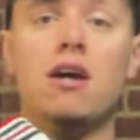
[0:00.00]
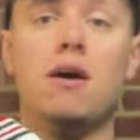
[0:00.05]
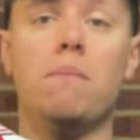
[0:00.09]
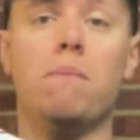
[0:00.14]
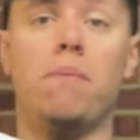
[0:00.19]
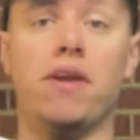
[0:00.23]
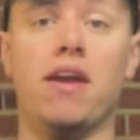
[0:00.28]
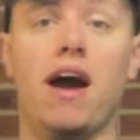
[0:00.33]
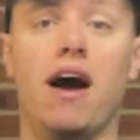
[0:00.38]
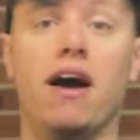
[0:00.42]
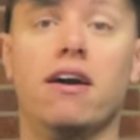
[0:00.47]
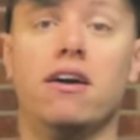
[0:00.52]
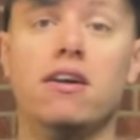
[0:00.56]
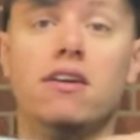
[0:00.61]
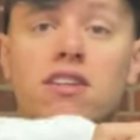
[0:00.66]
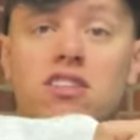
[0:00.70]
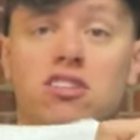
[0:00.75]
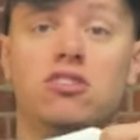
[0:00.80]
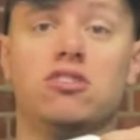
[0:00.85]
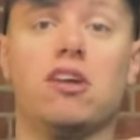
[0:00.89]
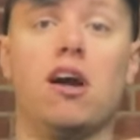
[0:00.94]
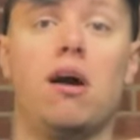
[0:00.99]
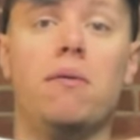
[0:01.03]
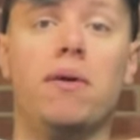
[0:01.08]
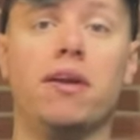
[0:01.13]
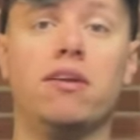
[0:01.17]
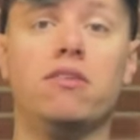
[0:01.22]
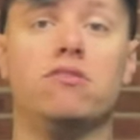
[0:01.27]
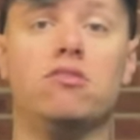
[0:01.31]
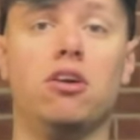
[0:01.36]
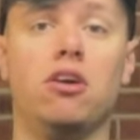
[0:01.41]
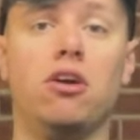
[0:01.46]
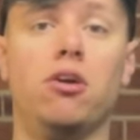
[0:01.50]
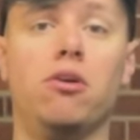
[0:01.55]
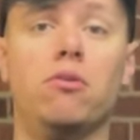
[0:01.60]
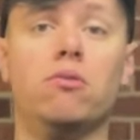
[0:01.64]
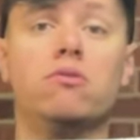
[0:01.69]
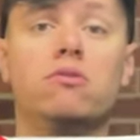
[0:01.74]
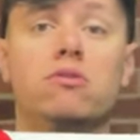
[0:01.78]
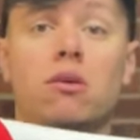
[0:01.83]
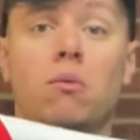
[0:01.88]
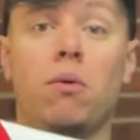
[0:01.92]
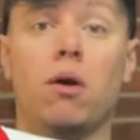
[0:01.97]
But yeah, this is going to
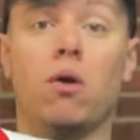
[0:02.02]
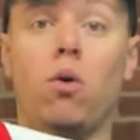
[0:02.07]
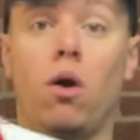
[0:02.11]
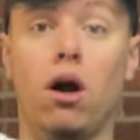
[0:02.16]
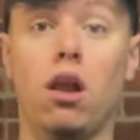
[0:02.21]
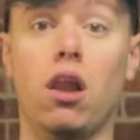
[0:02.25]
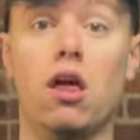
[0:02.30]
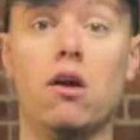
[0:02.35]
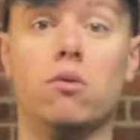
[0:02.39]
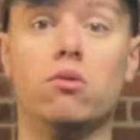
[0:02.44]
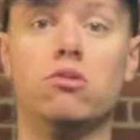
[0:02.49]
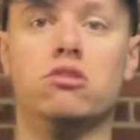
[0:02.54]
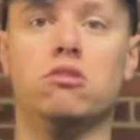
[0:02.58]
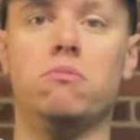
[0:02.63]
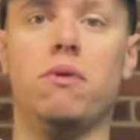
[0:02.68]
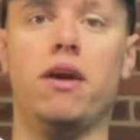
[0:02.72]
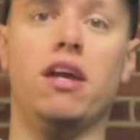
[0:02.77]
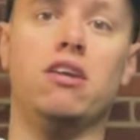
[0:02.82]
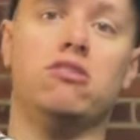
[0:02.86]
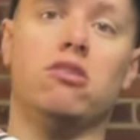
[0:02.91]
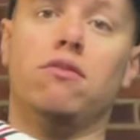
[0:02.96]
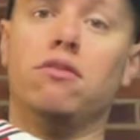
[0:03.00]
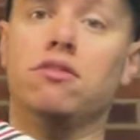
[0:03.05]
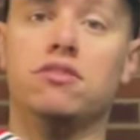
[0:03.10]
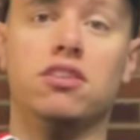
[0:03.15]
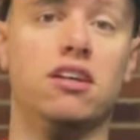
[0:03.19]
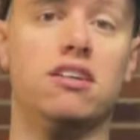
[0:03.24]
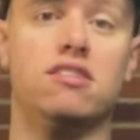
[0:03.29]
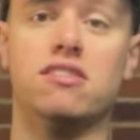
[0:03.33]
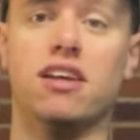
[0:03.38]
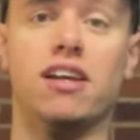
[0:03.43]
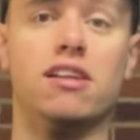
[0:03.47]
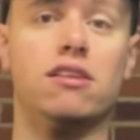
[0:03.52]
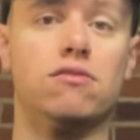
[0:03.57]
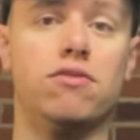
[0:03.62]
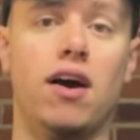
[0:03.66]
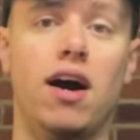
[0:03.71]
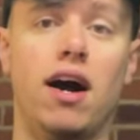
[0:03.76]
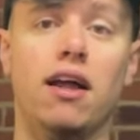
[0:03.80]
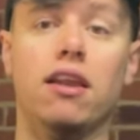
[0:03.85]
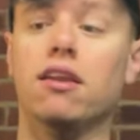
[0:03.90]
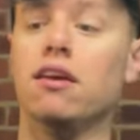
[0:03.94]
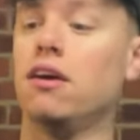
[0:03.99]
somewhere quite local to me, so obviously a Saints
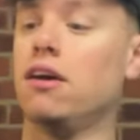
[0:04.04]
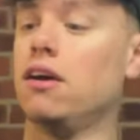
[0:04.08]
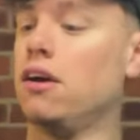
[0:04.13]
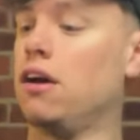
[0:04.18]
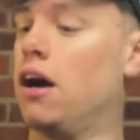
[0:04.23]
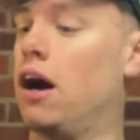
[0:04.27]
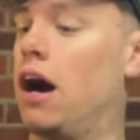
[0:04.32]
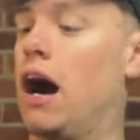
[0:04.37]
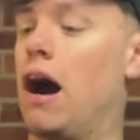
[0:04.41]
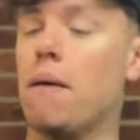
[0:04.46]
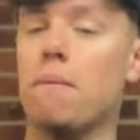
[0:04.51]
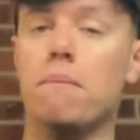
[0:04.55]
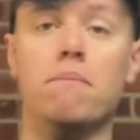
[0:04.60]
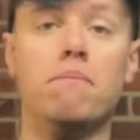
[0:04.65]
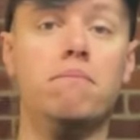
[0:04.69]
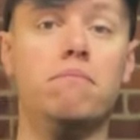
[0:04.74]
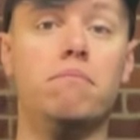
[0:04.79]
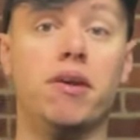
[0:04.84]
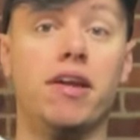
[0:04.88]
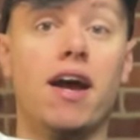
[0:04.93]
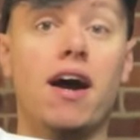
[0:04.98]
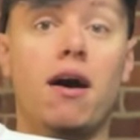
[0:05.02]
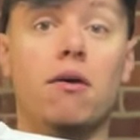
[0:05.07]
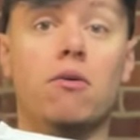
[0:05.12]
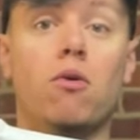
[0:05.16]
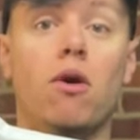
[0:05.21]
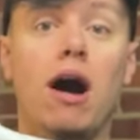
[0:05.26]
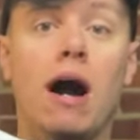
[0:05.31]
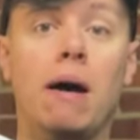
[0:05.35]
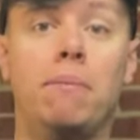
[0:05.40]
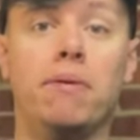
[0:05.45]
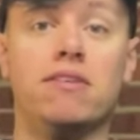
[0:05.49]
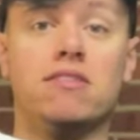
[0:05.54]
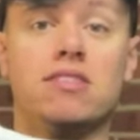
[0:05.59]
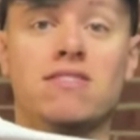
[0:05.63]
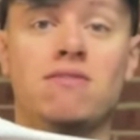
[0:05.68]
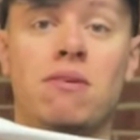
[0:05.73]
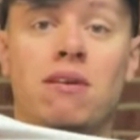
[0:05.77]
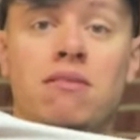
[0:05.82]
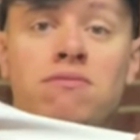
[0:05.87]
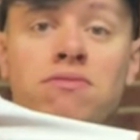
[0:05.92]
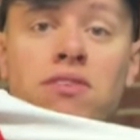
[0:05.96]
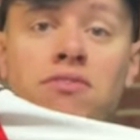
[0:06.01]
fan. Um, but yeah, I'm quite happy.
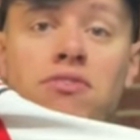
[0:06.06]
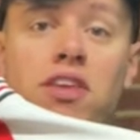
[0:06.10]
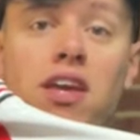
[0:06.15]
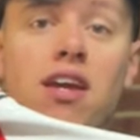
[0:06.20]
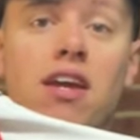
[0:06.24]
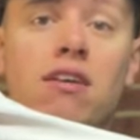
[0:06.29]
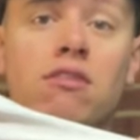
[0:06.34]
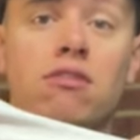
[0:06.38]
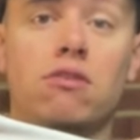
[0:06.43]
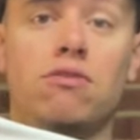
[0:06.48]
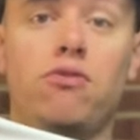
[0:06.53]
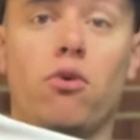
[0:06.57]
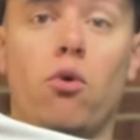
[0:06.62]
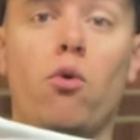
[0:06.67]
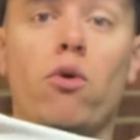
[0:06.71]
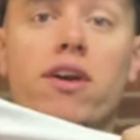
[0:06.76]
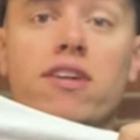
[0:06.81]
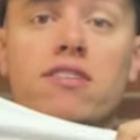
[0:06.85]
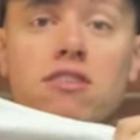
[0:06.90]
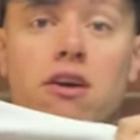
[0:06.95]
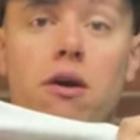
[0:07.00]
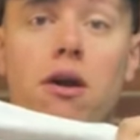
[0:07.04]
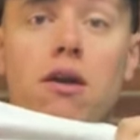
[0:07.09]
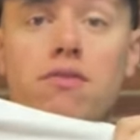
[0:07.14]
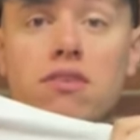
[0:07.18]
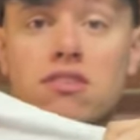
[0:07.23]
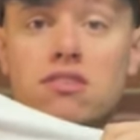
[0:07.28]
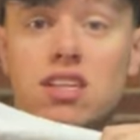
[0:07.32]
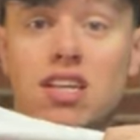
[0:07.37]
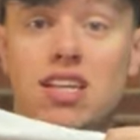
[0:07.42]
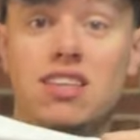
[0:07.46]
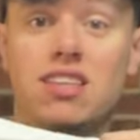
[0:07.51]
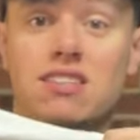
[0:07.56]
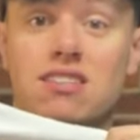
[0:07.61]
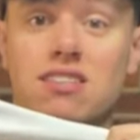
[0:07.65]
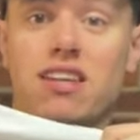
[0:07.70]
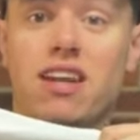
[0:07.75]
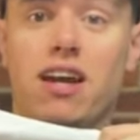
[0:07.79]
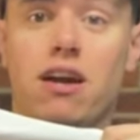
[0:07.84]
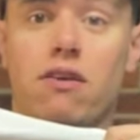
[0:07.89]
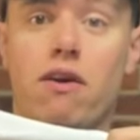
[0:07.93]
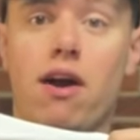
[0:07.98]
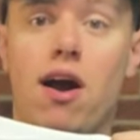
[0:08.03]
£7.50 into 40 So if you see this
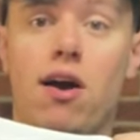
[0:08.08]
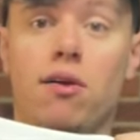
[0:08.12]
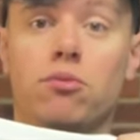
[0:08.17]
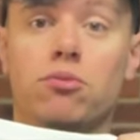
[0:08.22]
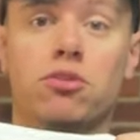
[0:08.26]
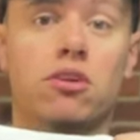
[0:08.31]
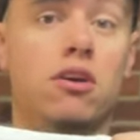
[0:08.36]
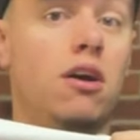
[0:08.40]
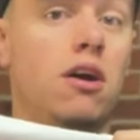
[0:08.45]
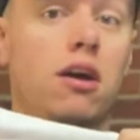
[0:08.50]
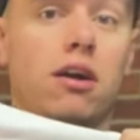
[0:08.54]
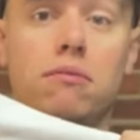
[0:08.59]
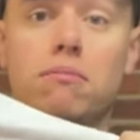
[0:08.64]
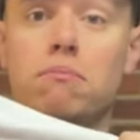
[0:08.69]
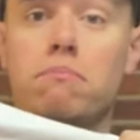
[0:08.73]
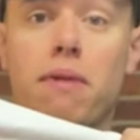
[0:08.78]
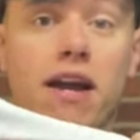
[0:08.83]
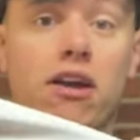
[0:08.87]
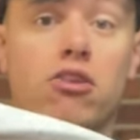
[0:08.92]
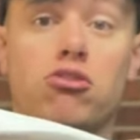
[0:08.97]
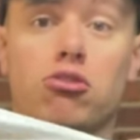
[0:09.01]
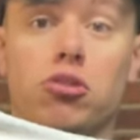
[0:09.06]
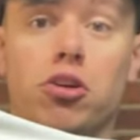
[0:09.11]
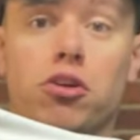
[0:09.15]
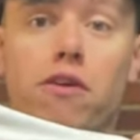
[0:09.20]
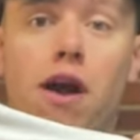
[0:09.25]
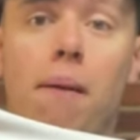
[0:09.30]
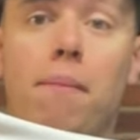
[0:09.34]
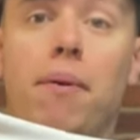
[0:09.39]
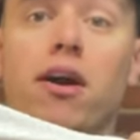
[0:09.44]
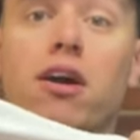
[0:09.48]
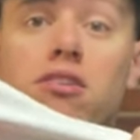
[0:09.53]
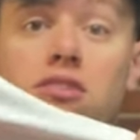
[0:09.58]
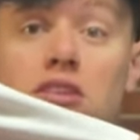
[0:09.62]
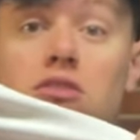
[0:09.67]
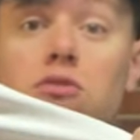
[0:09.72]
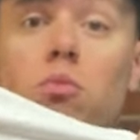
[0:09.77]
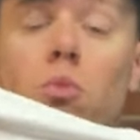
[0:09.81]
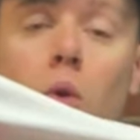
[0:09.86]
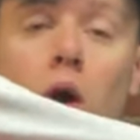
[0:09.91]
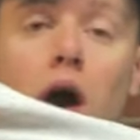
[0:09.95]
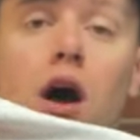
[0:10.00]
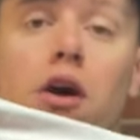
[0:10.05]
kit around, make sure you grab it because it's
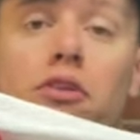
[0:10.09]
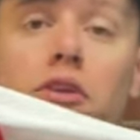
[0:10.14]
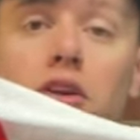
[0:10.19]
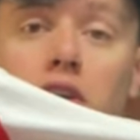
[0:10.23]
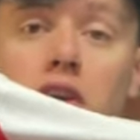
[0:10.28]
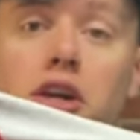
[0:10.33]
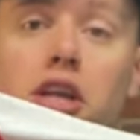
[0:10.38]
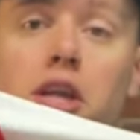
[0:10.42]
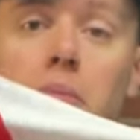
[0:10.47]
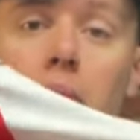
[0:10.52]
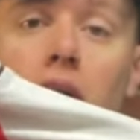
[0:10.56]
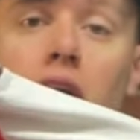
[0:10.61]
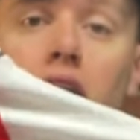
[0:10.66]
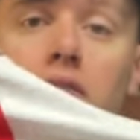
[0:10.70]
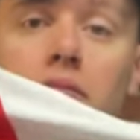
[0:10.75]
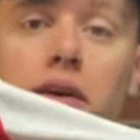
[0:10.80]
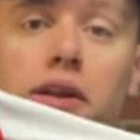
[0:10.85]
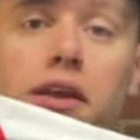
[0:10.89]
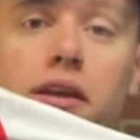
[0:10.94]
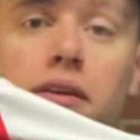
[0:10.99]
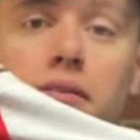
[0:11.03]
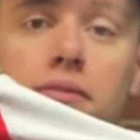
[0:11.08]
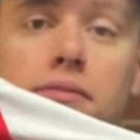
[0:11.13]
worth a good amount of money.